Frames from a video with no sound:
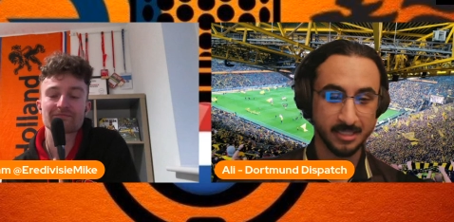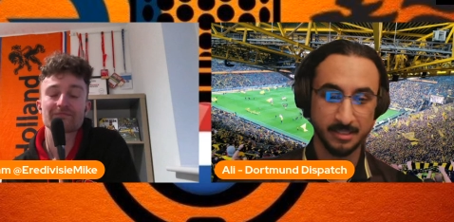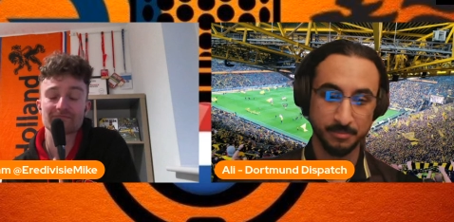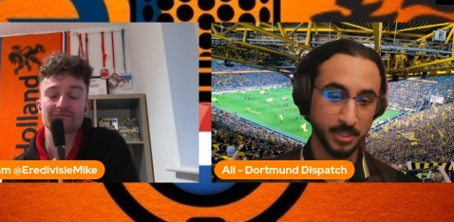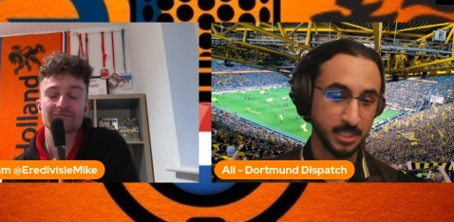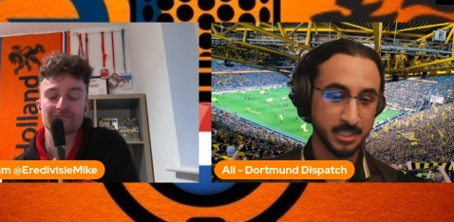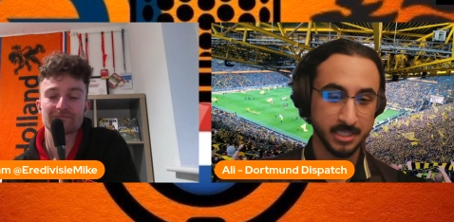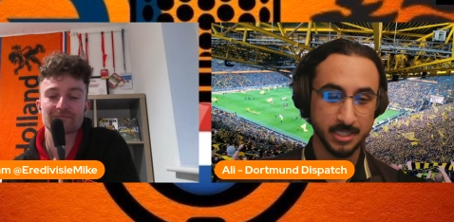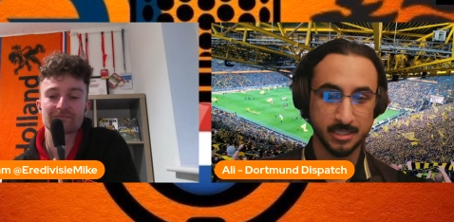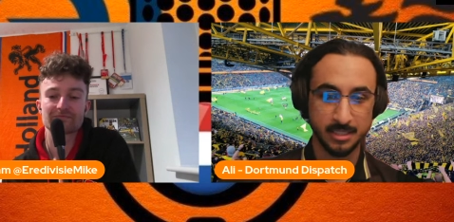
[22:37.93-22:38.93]
Speaker 1: but he
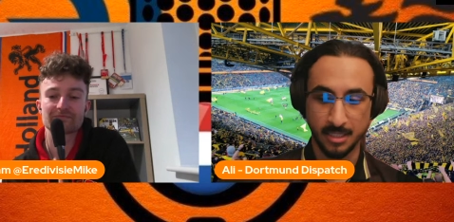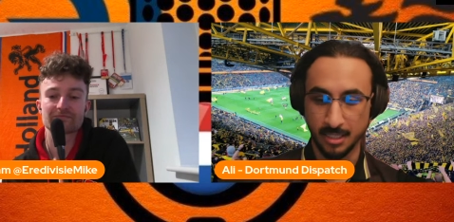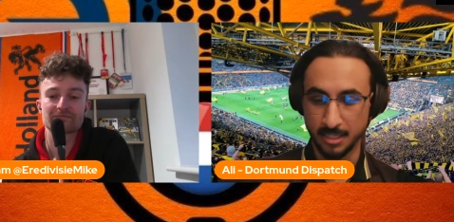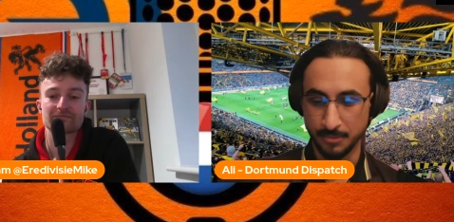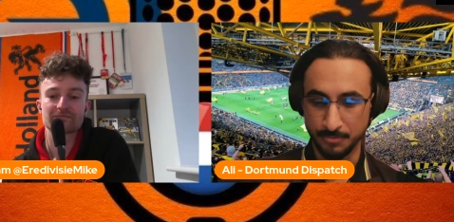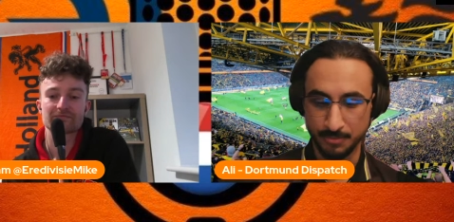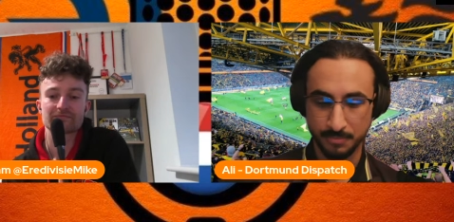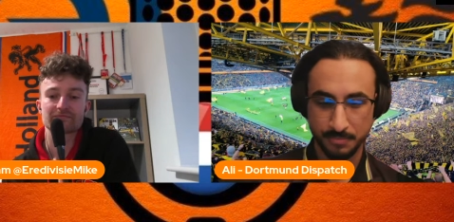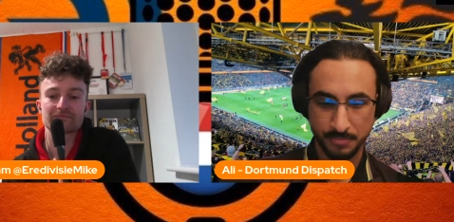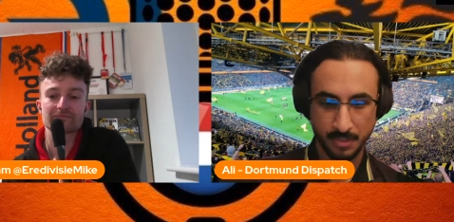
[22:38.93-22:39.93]
just,
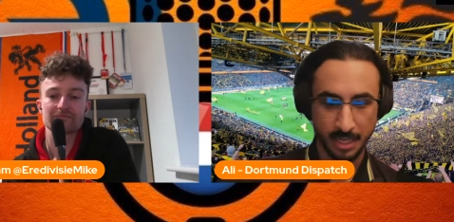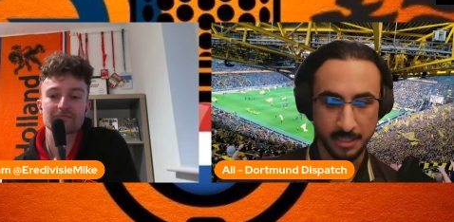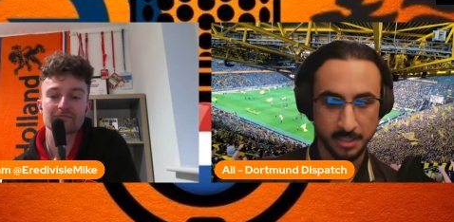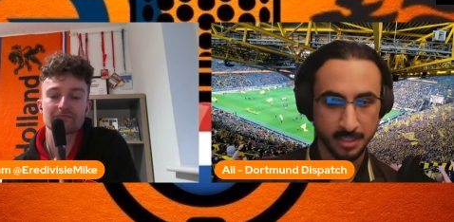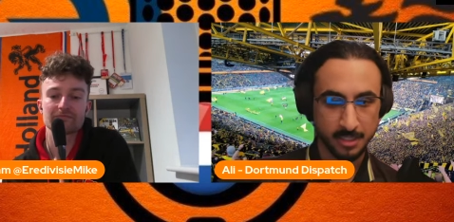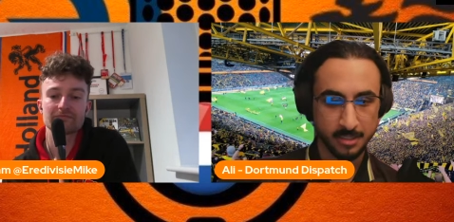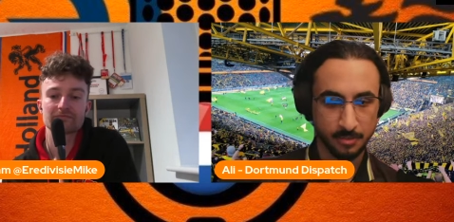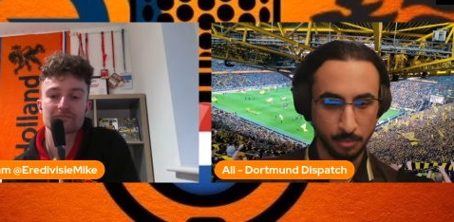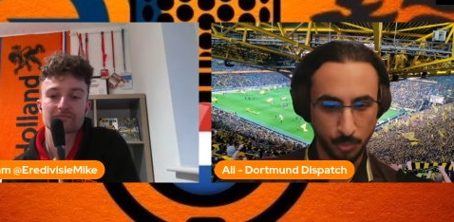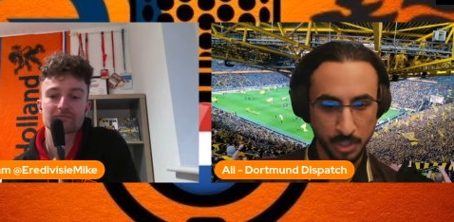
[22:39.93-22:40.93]
I think
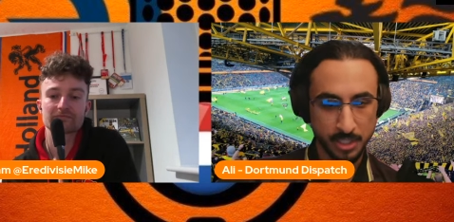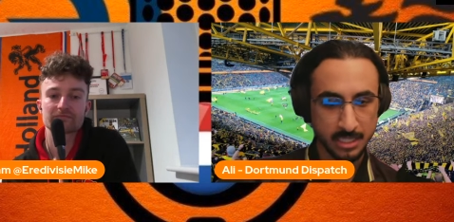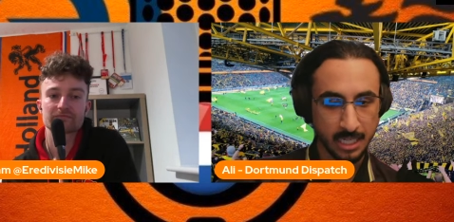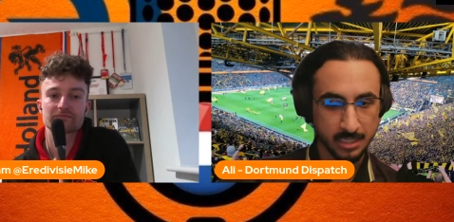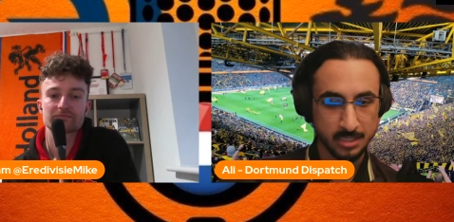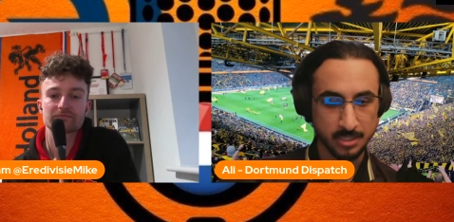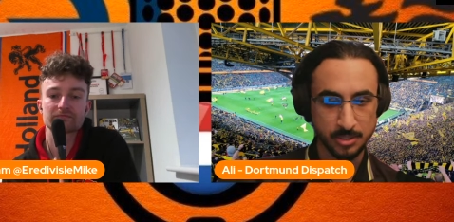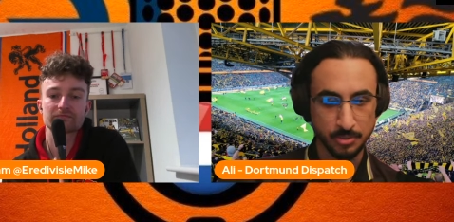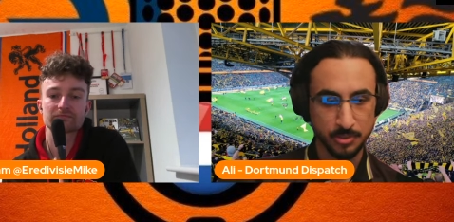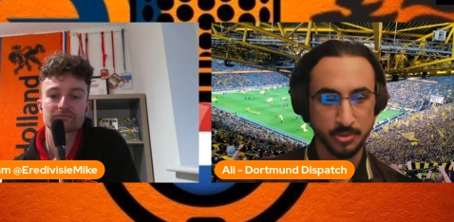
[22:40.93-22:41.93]
the tactics don't
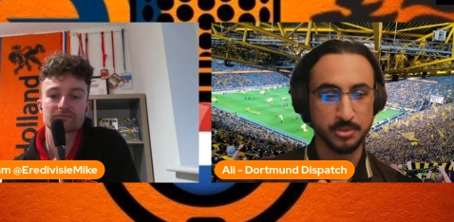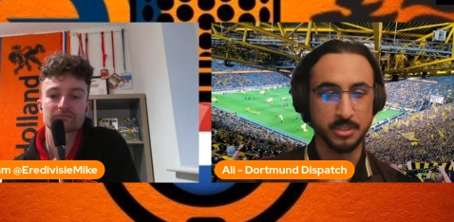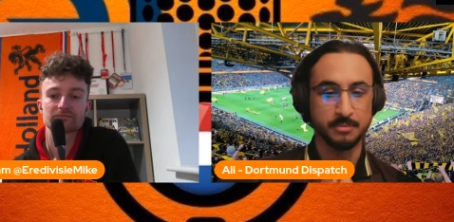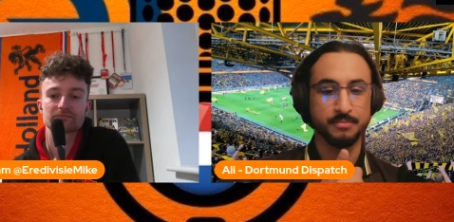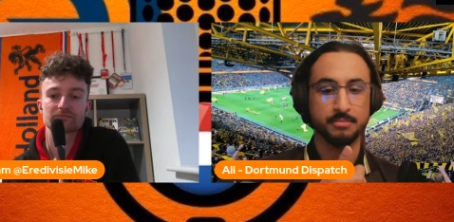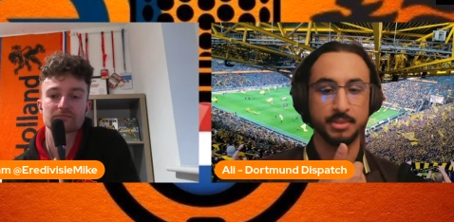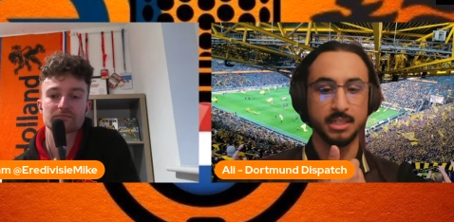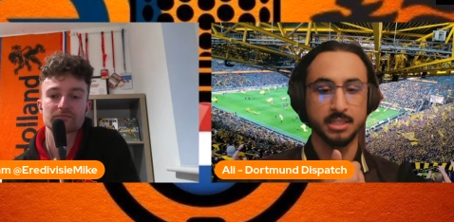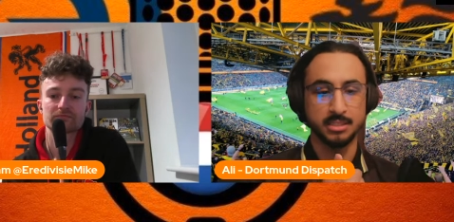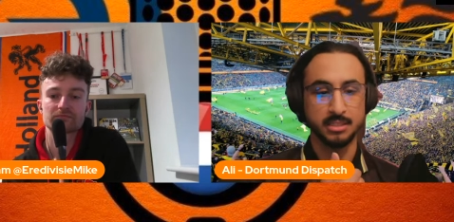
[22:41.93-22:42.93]
suit him because
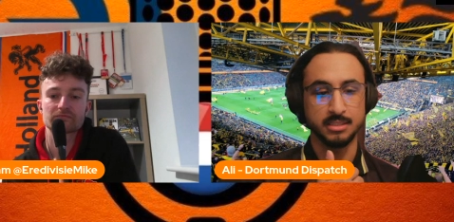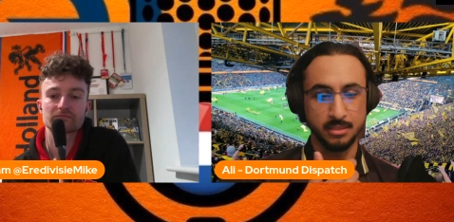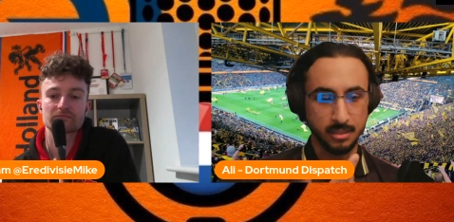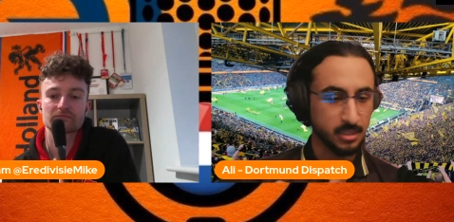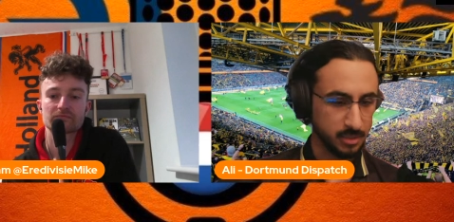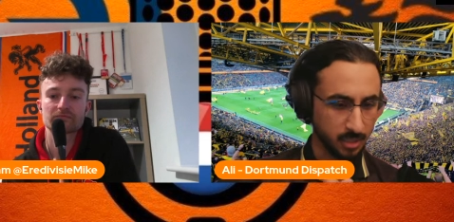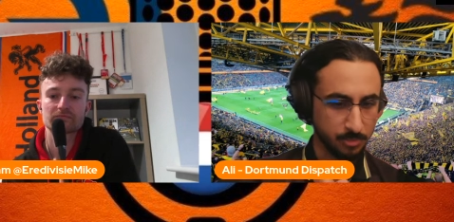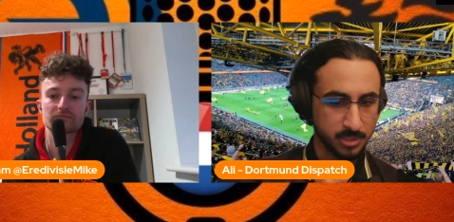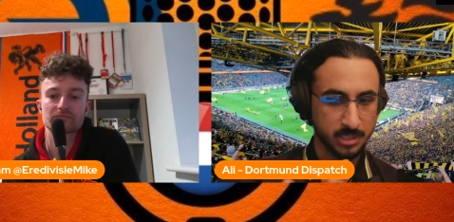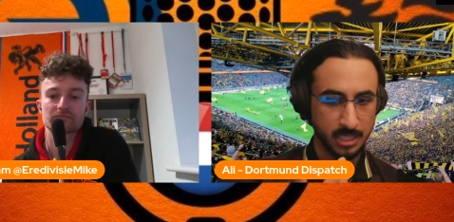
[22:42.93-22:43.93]
he's, like we
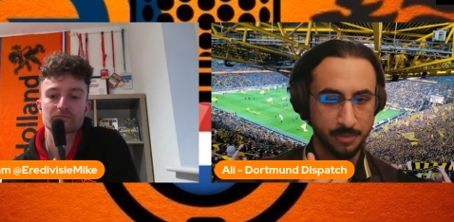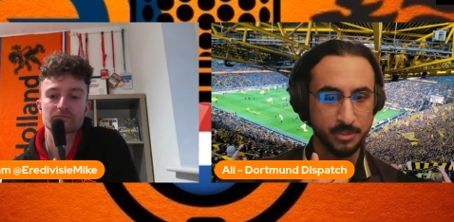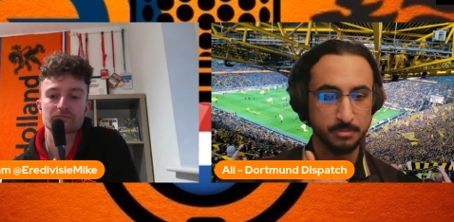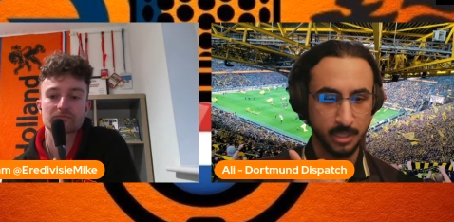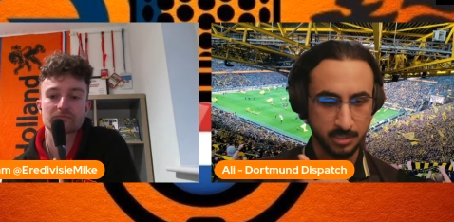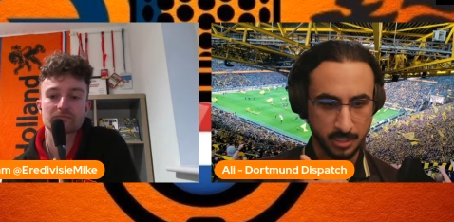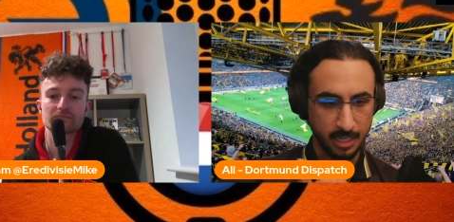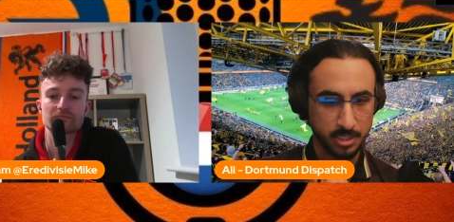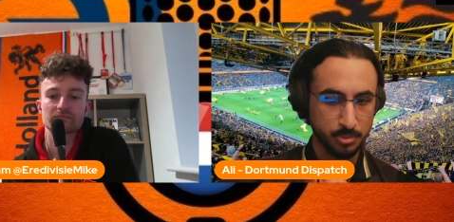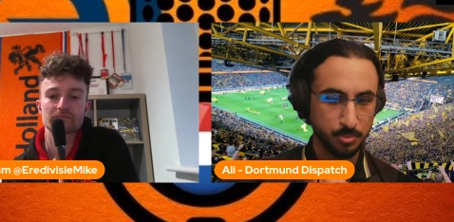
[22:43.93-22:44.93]
said, having to play as an
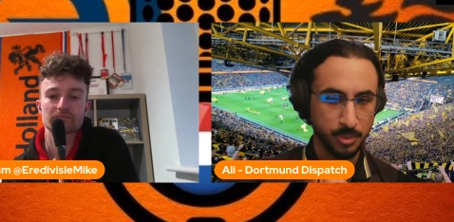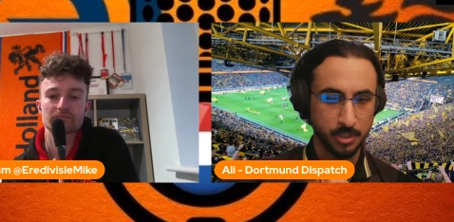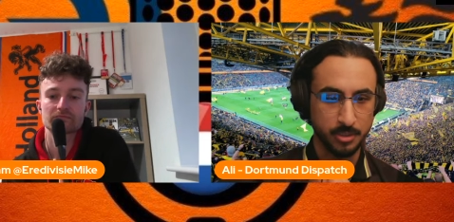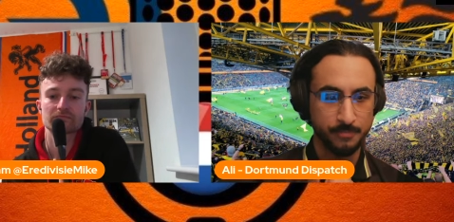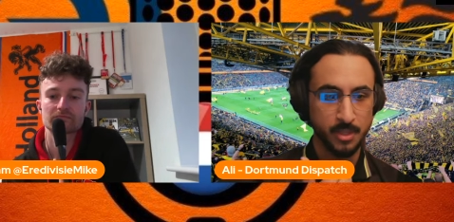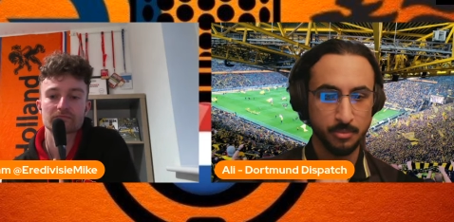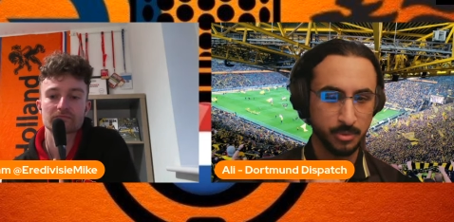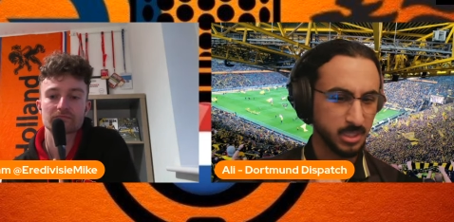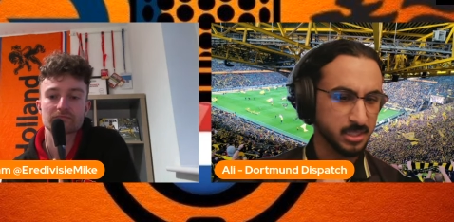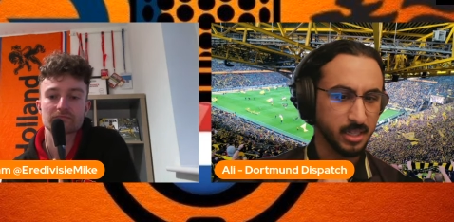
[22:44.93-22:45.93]
actual winger when he's
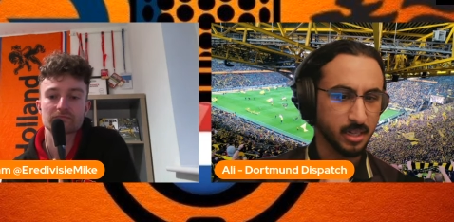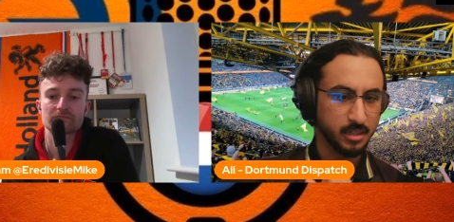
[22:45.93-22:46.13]
not.